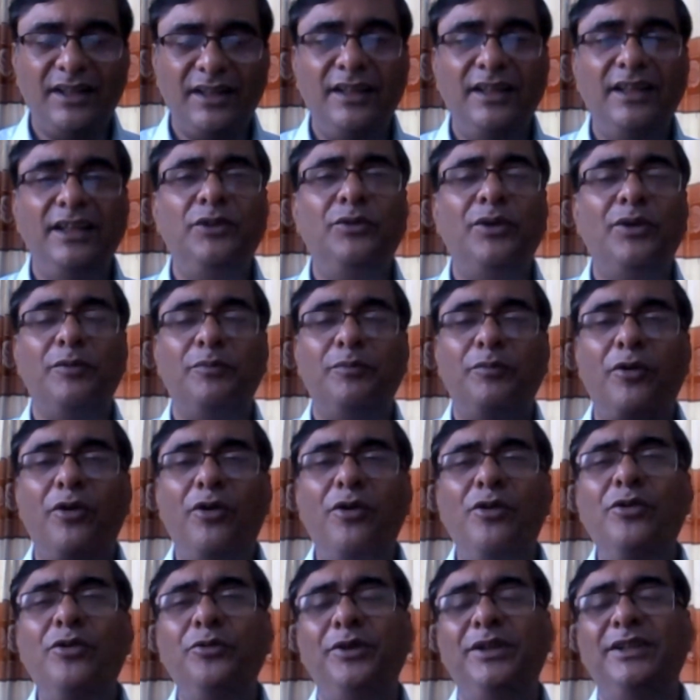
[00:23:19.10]
you are
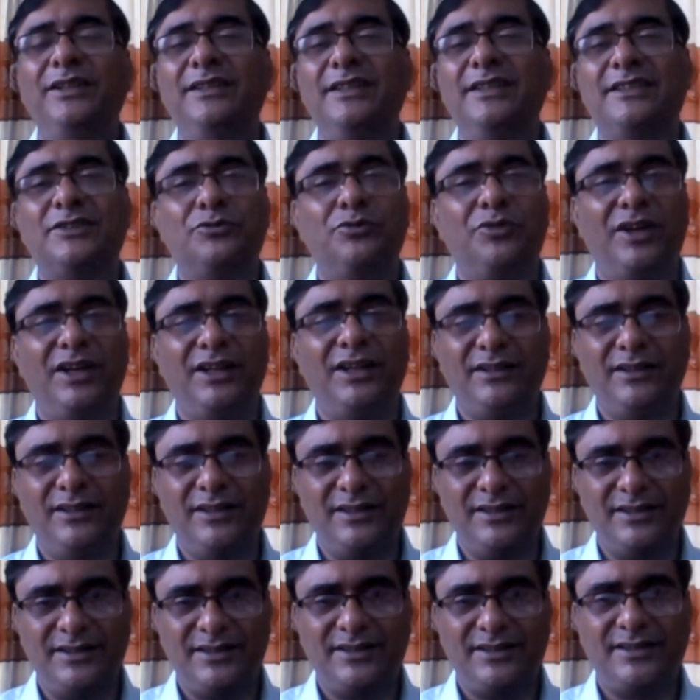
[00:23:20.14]
born with these
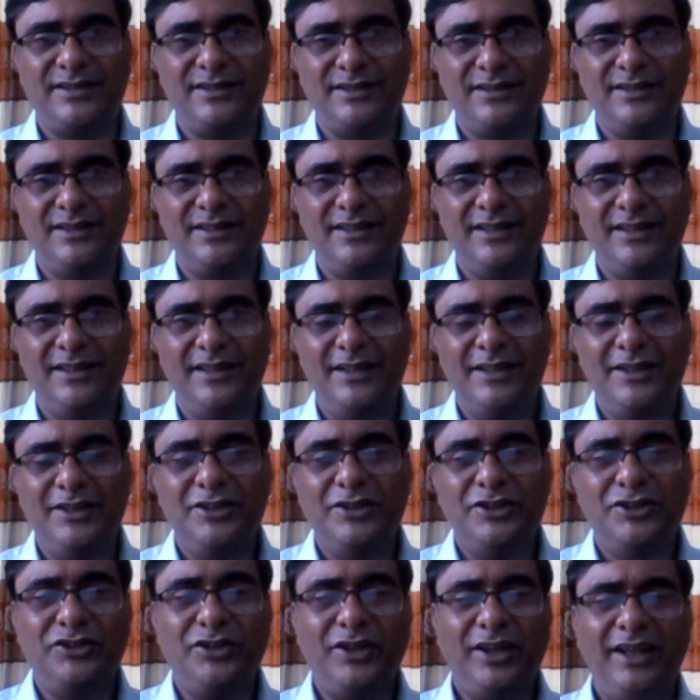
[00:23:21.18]
qualities.
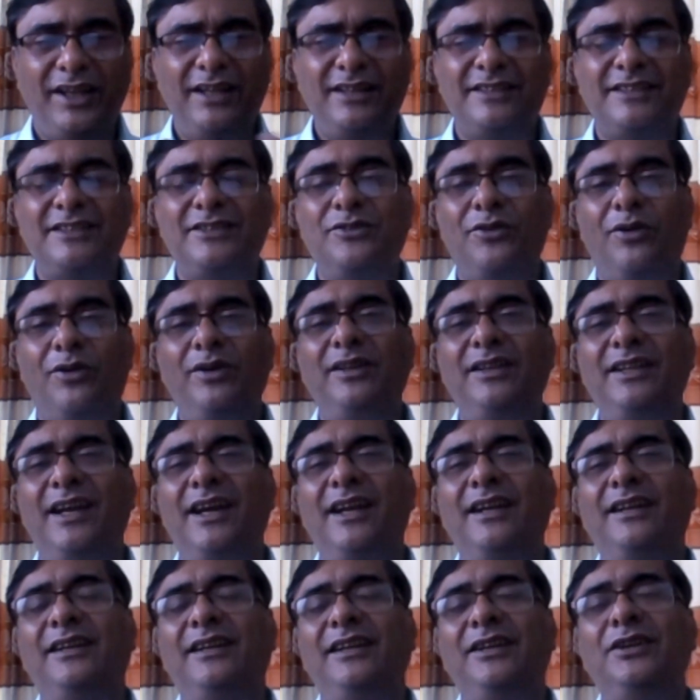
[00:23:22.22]
So it's not
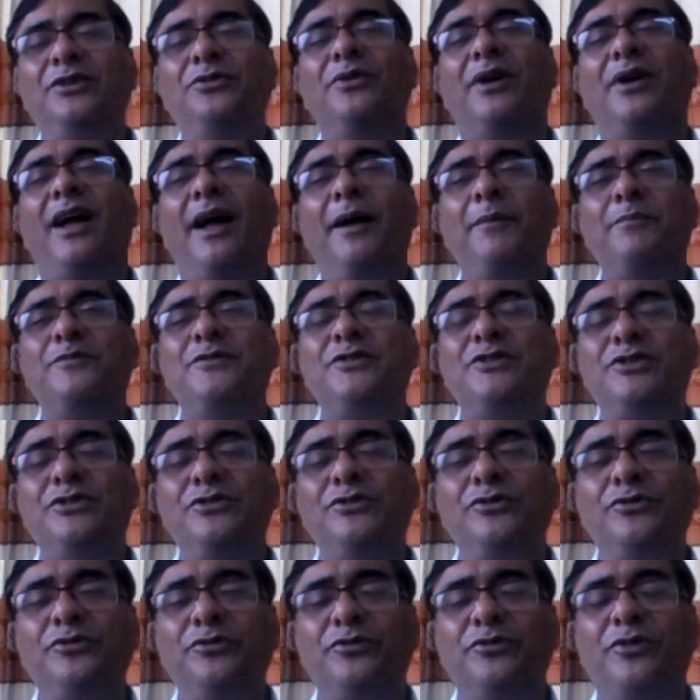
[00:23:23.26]
that you have
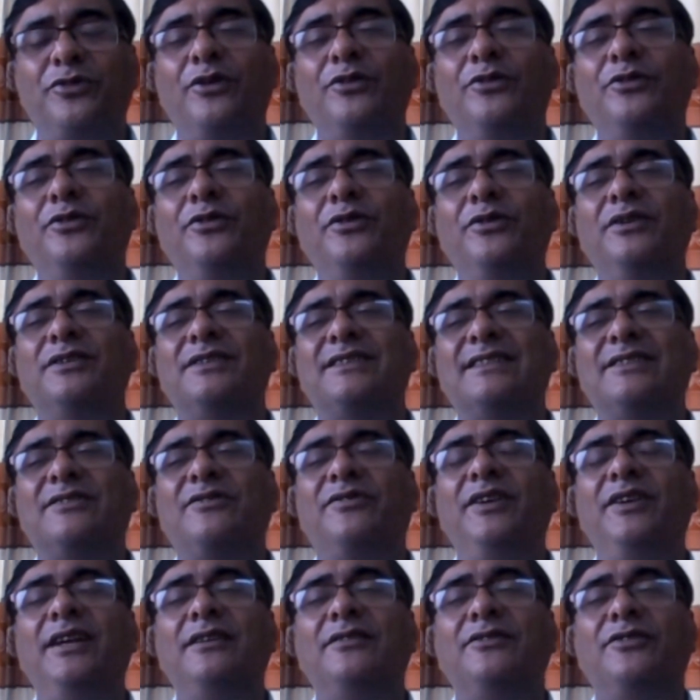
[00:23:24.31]
to follow
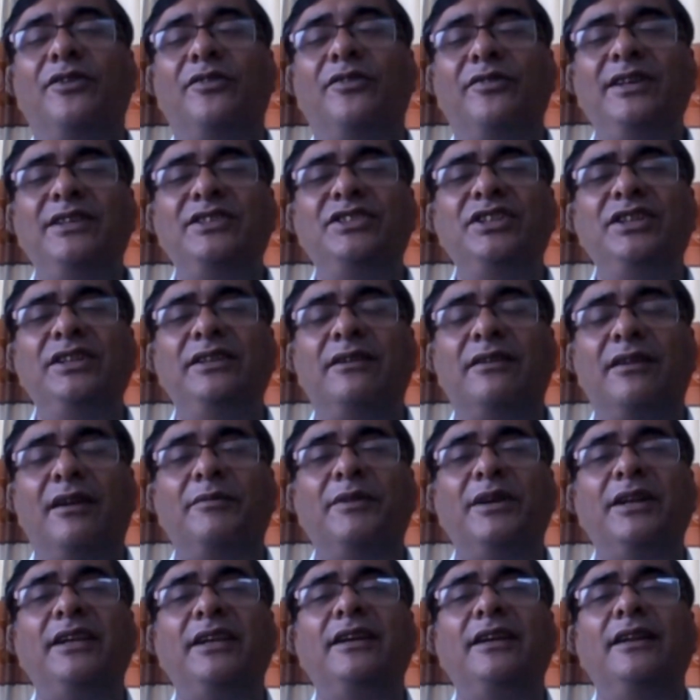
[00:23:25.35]
strict or rigid
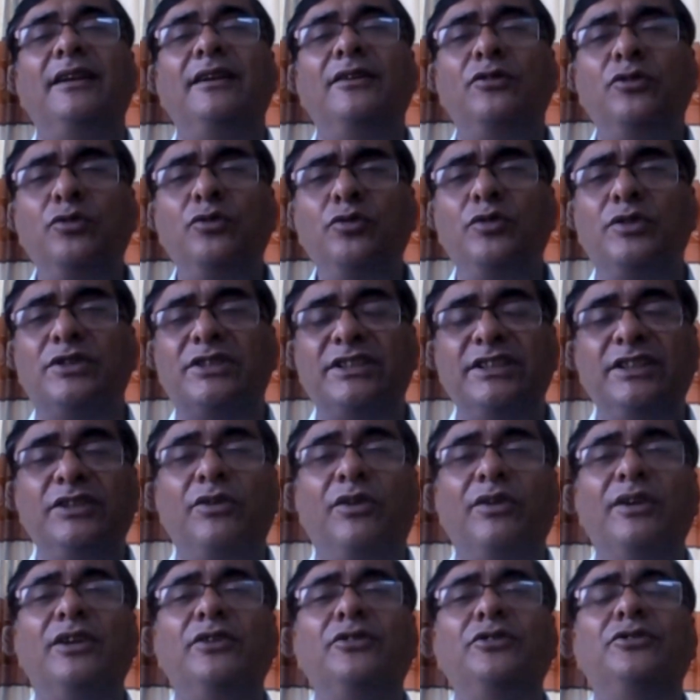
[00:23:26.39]
grammatical rules in
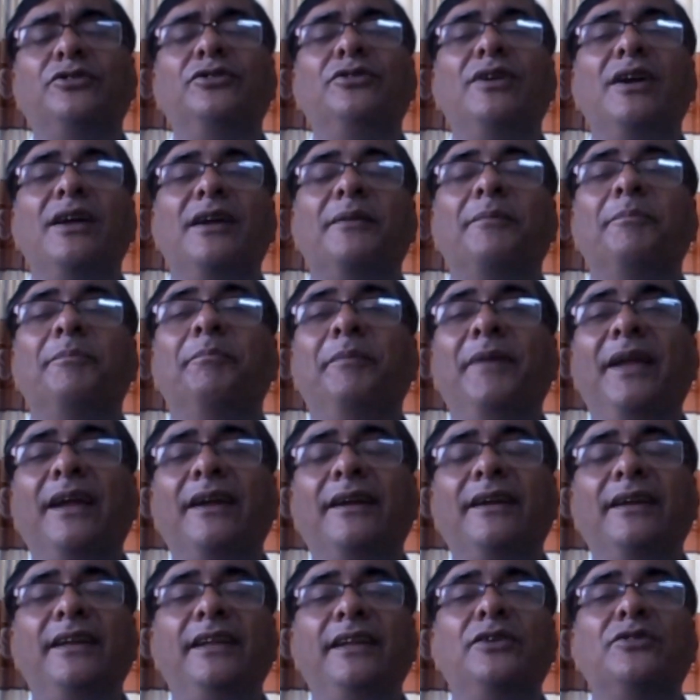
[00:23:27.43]
order to
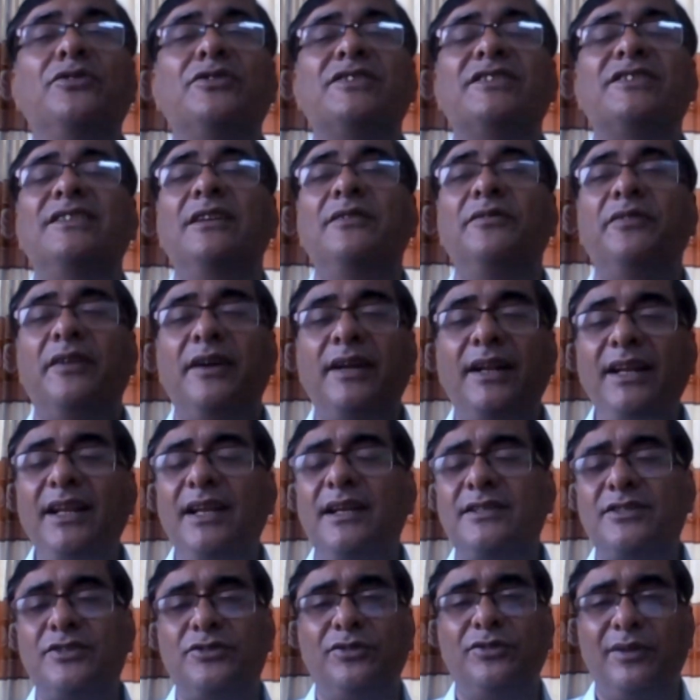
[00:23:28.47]
make yourself
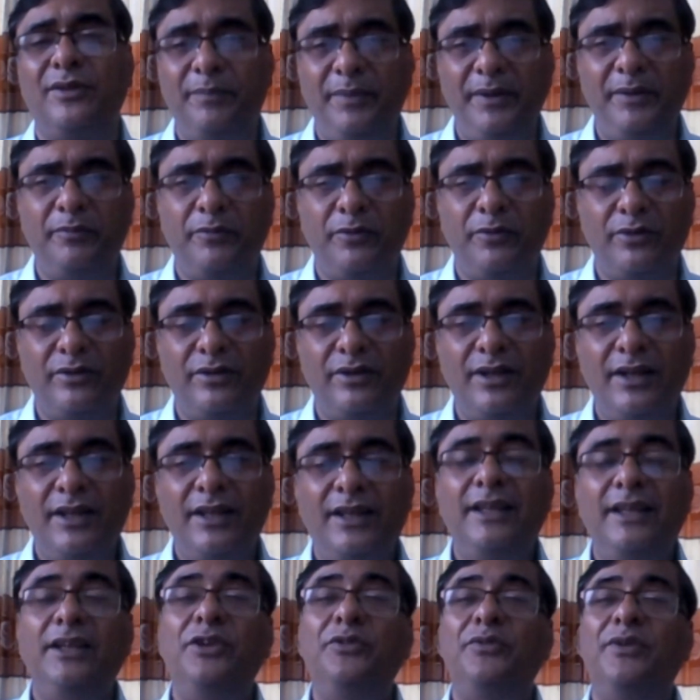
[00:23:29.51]
clear to the people.
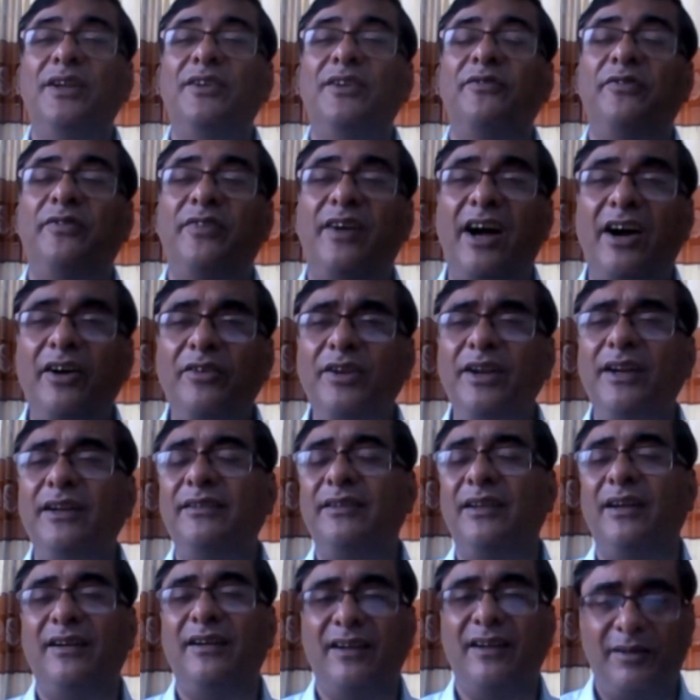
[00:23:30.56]
You can violate
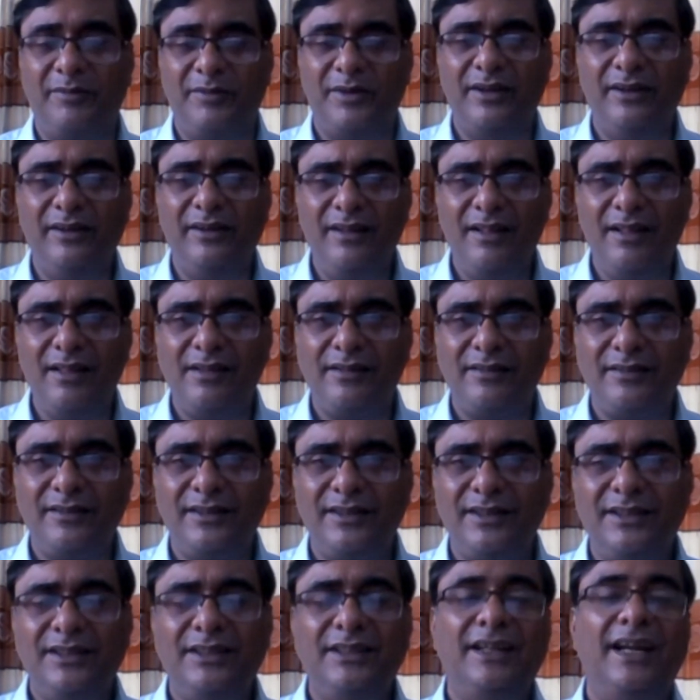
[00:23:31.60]
the grammar
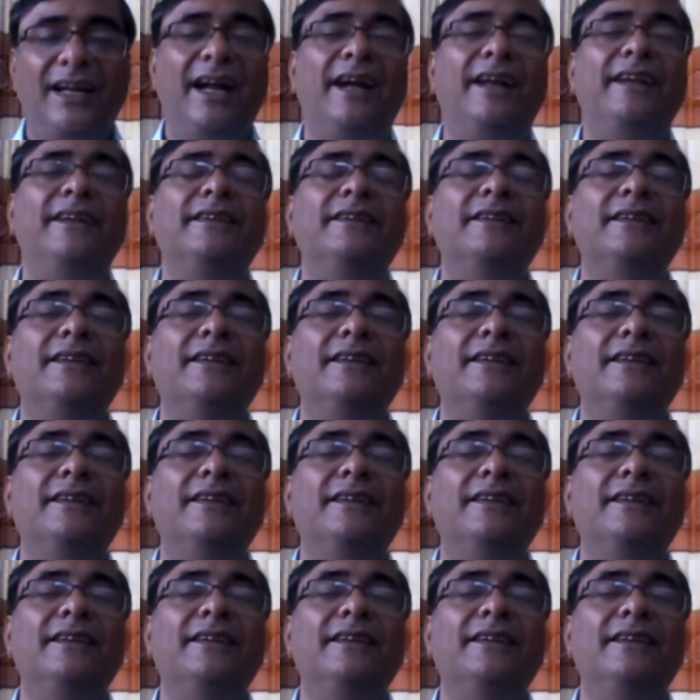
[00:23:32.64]
and